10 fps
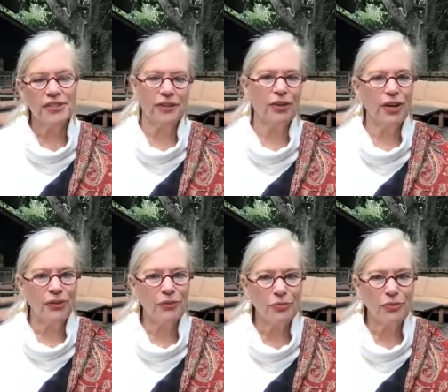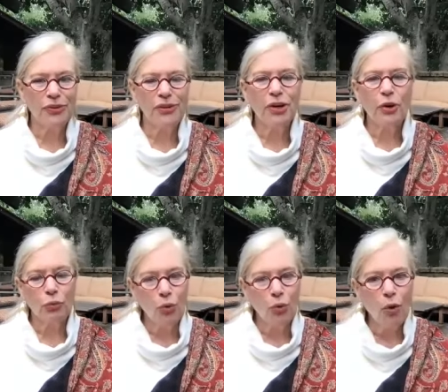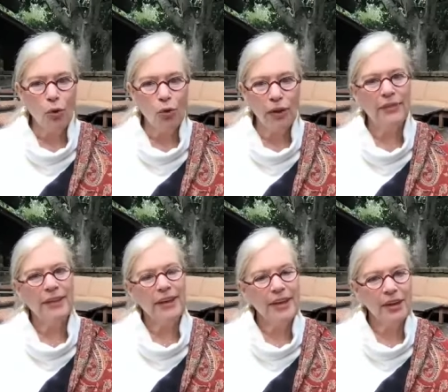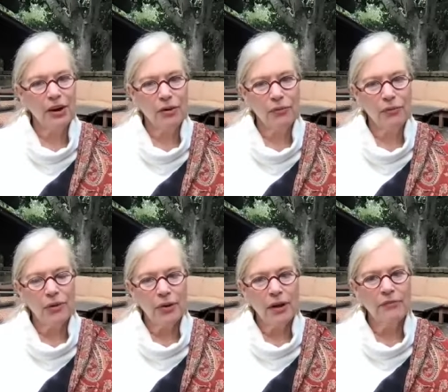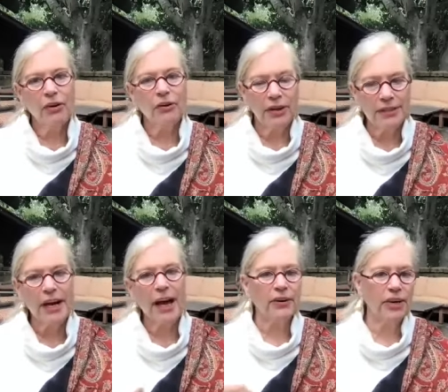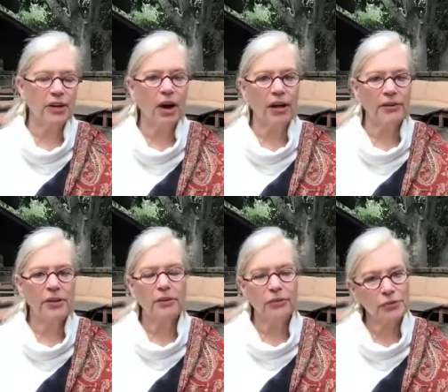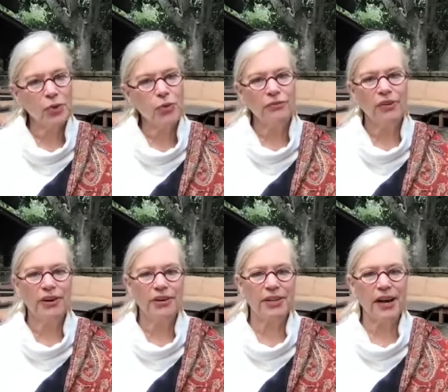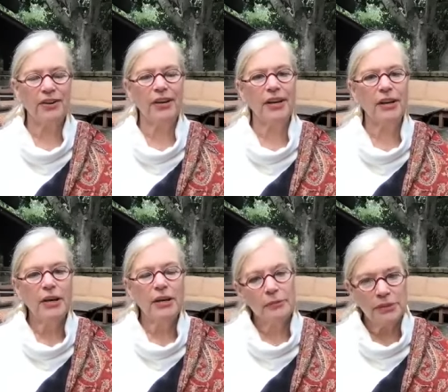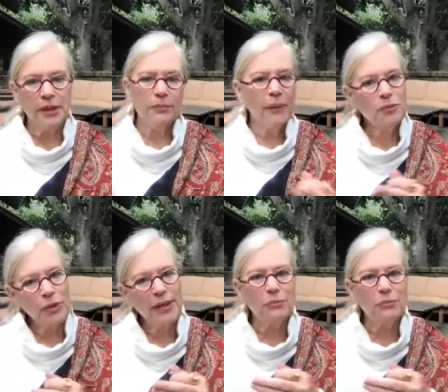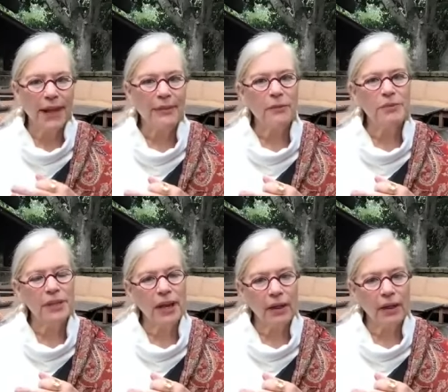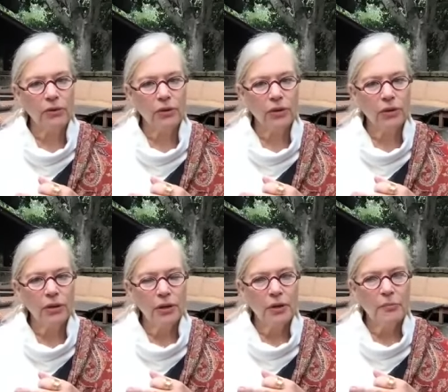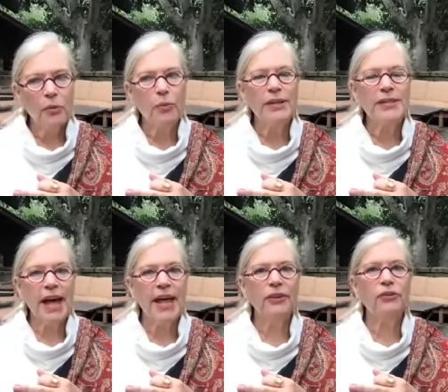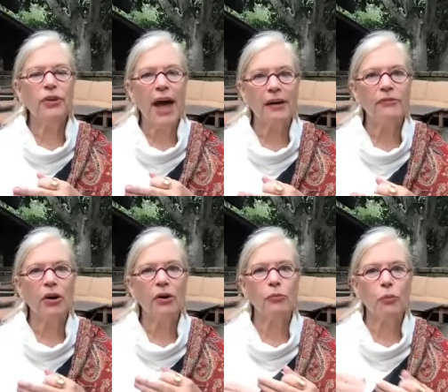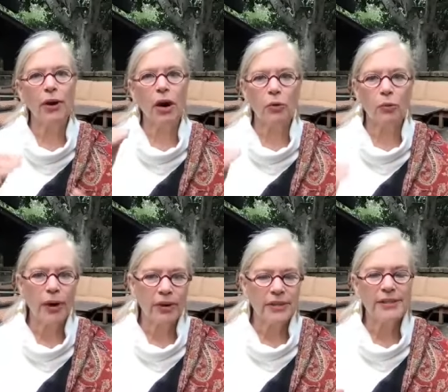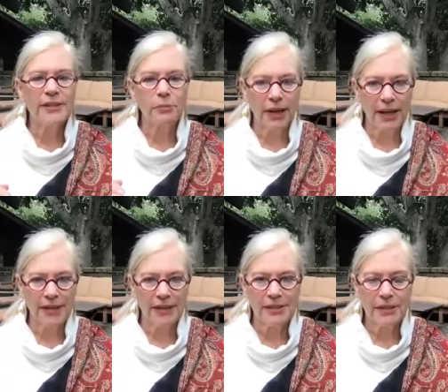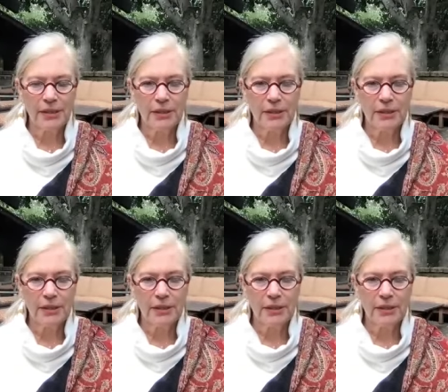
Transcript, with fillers: is looking through the role and the ego of our entirety, not the soul of our entirety. And sometimes we can blend them together, but we tend to have our where our awareness is placed